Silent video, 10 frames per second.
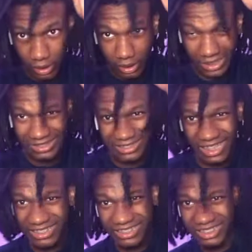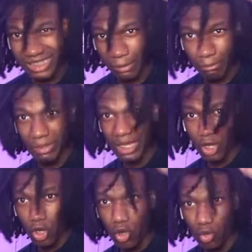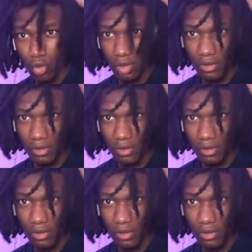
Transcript: like sections, like big old,